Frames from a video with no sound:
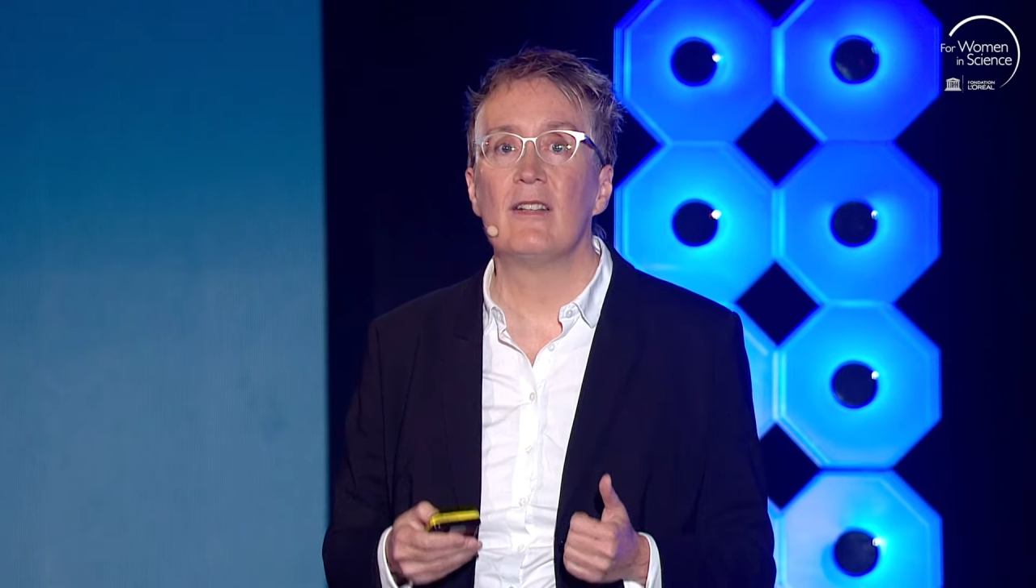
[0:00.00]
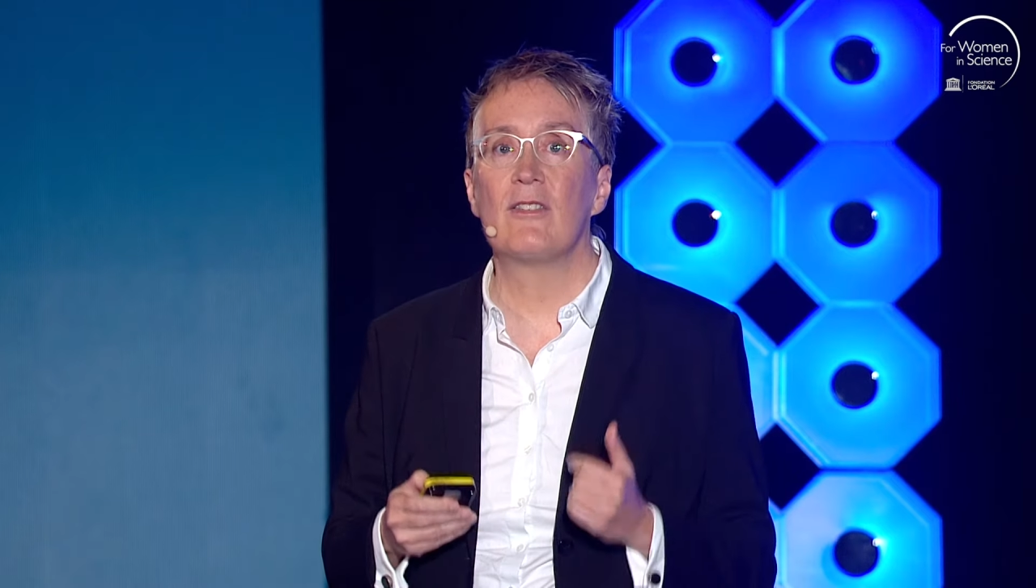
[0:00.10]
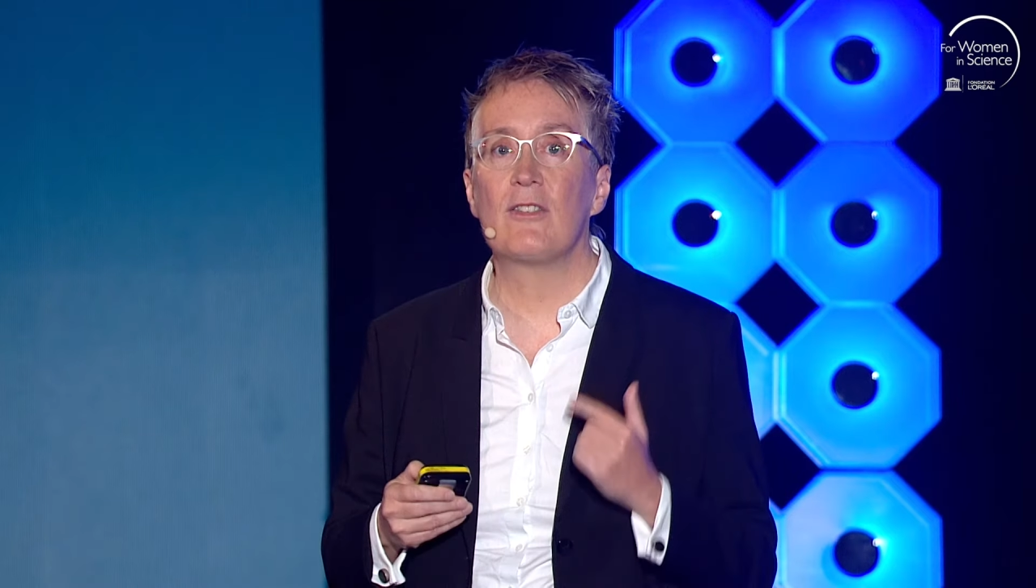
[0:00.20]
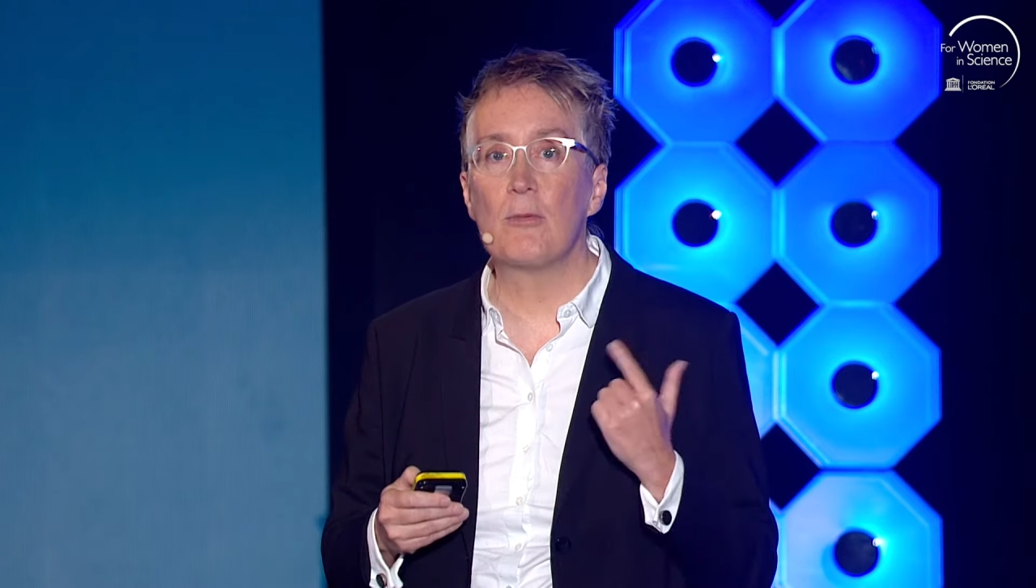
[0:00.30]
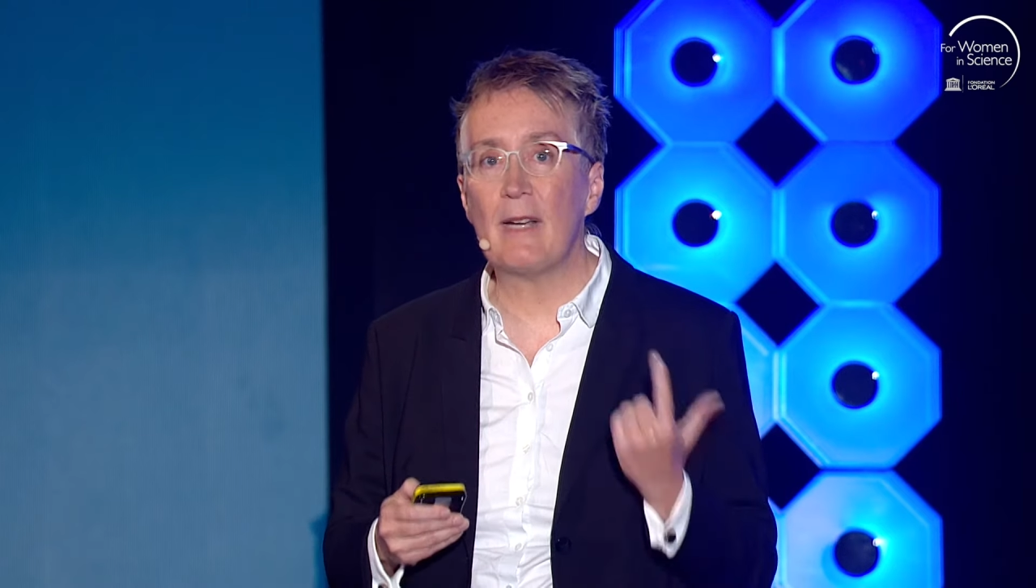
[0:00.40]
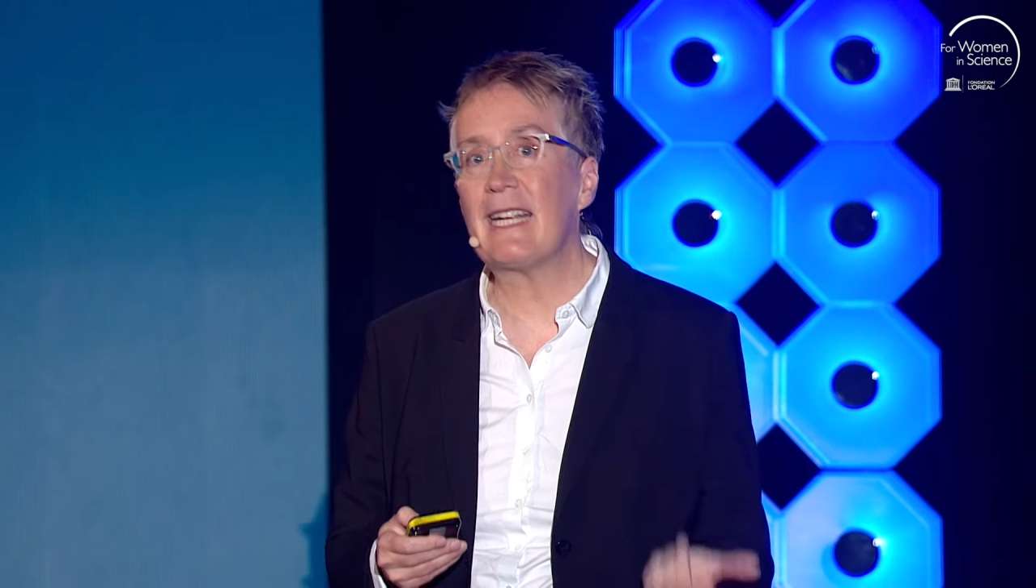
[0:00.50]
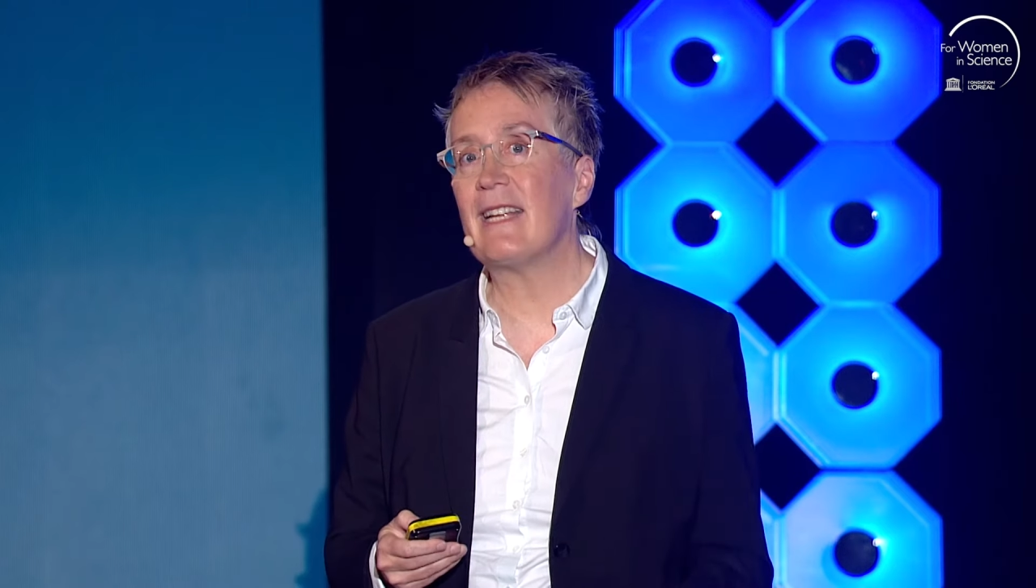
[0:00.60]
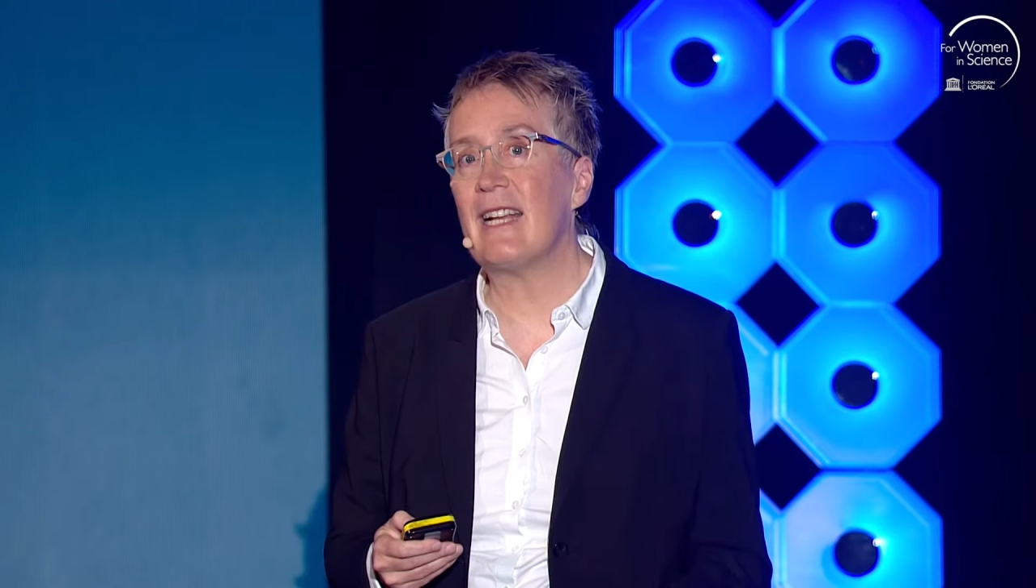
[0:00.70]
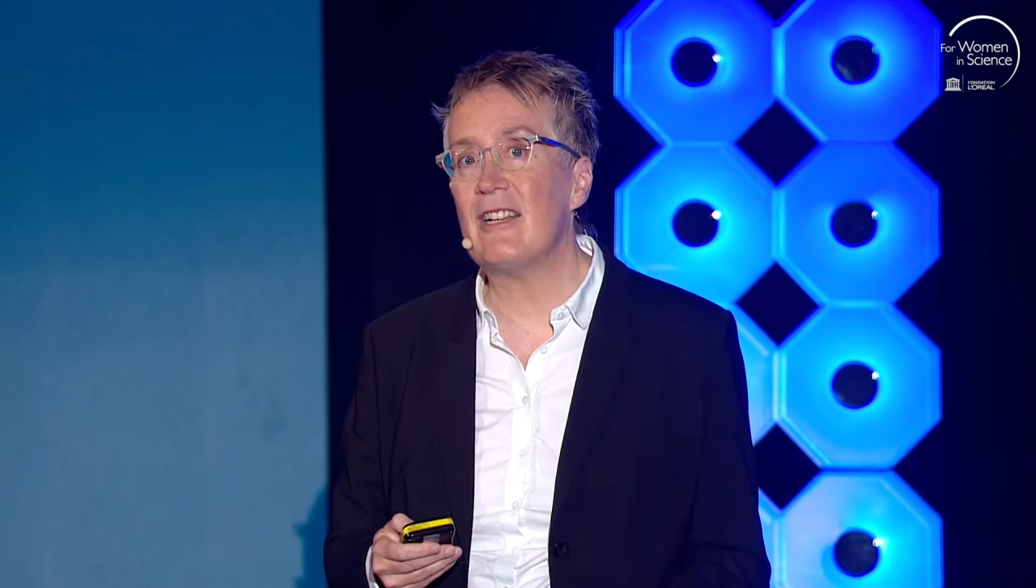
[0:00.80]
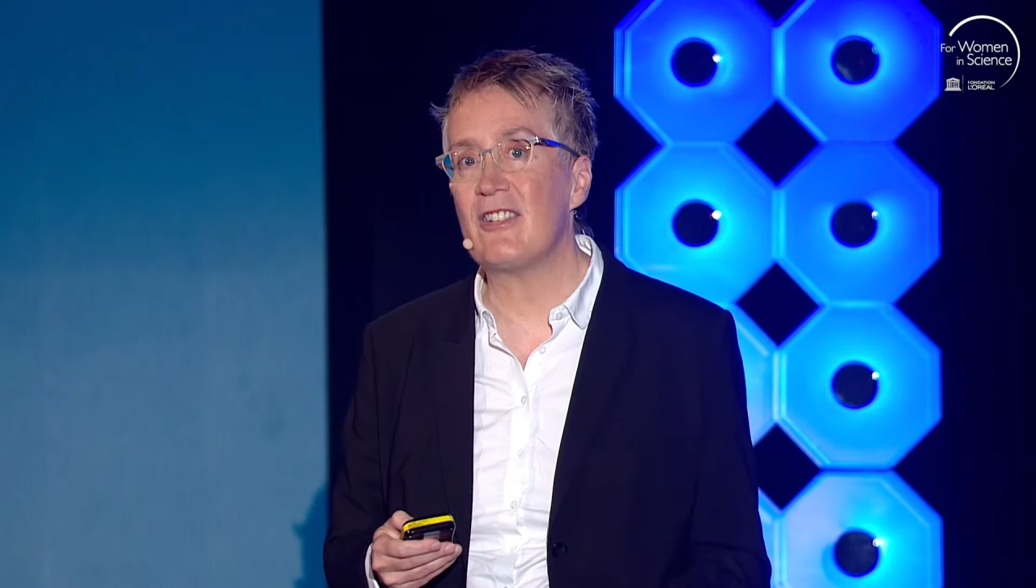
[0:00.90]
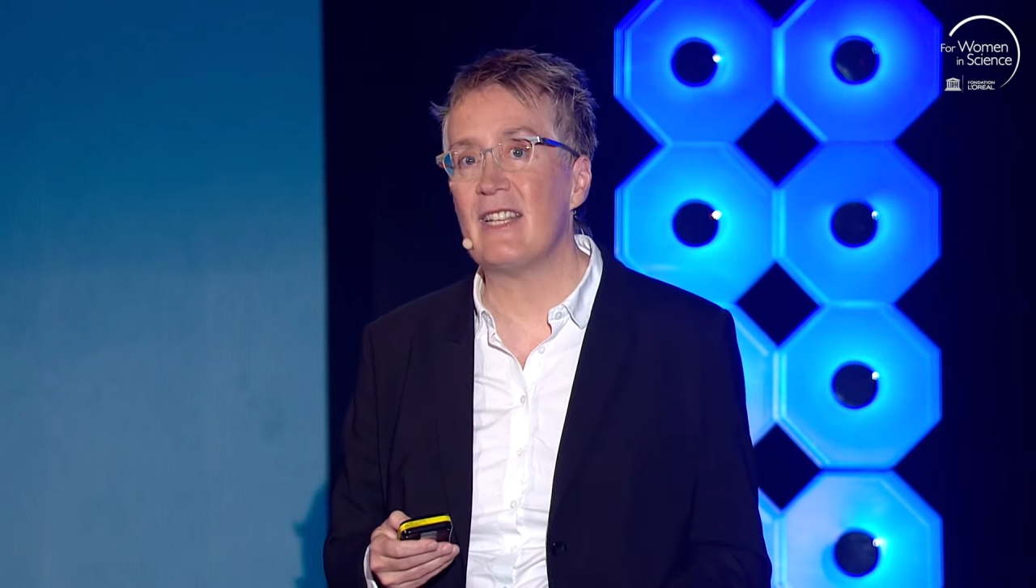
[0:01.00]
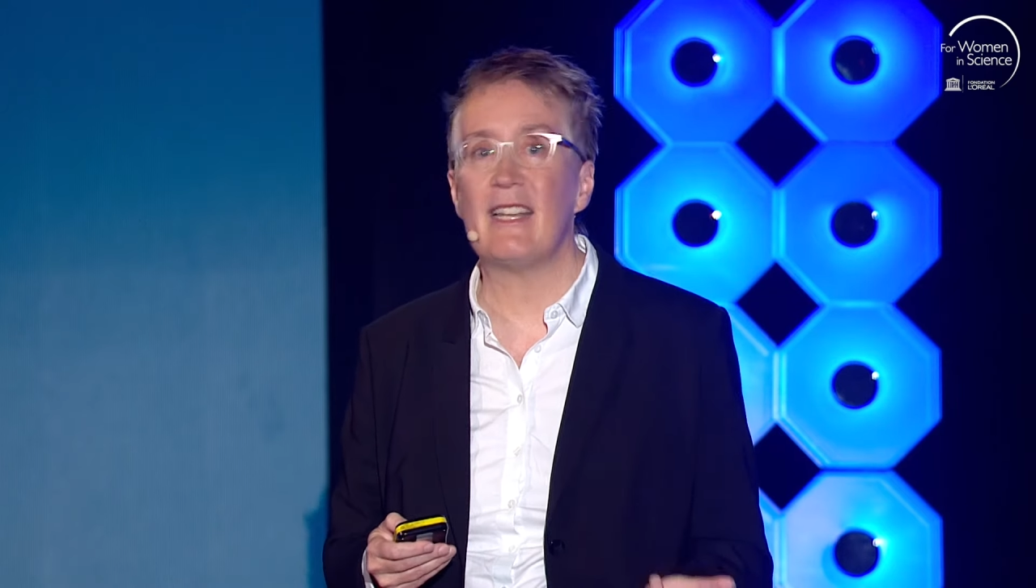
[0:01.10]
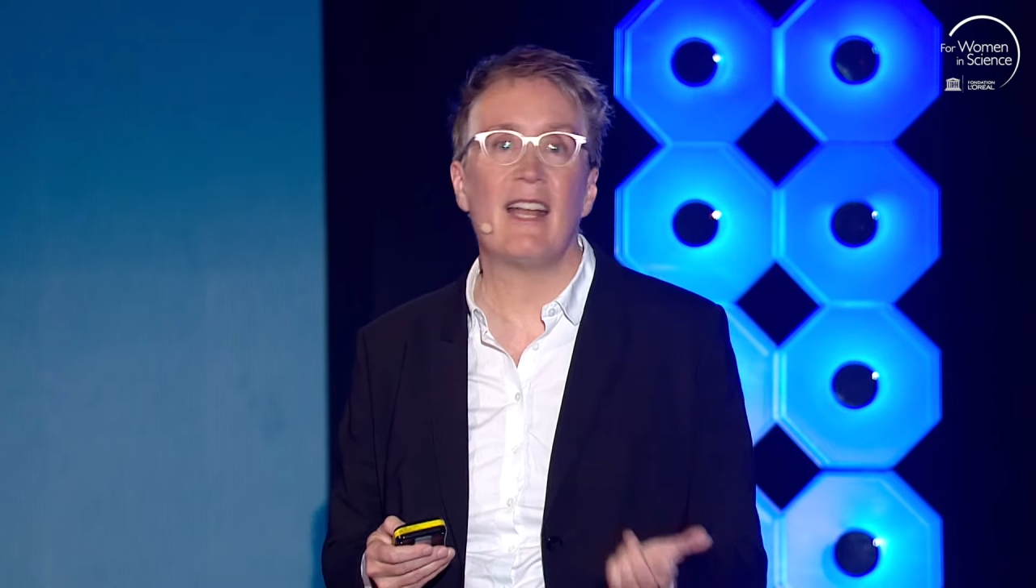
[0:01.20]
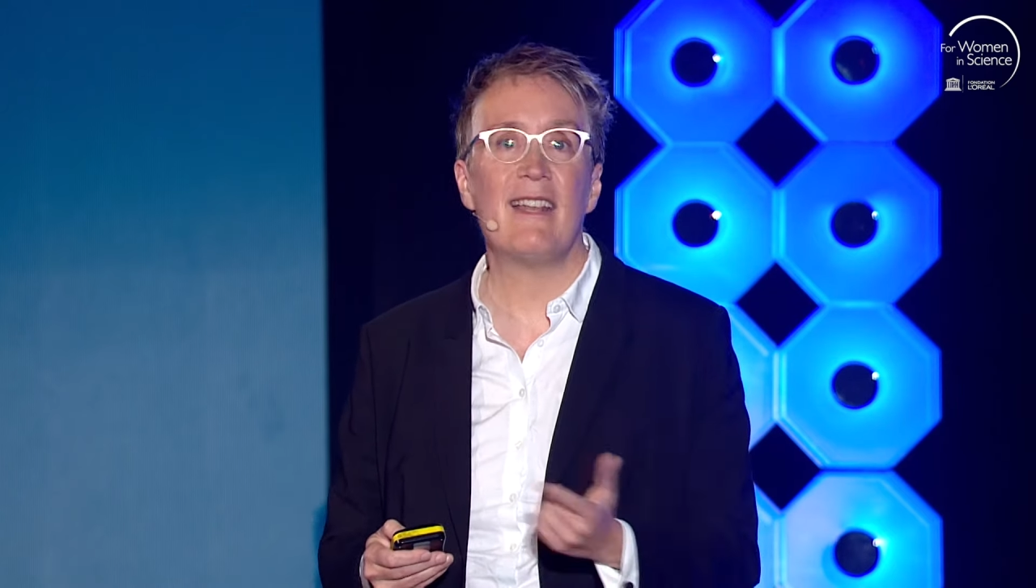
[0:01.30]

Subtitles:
So regulation,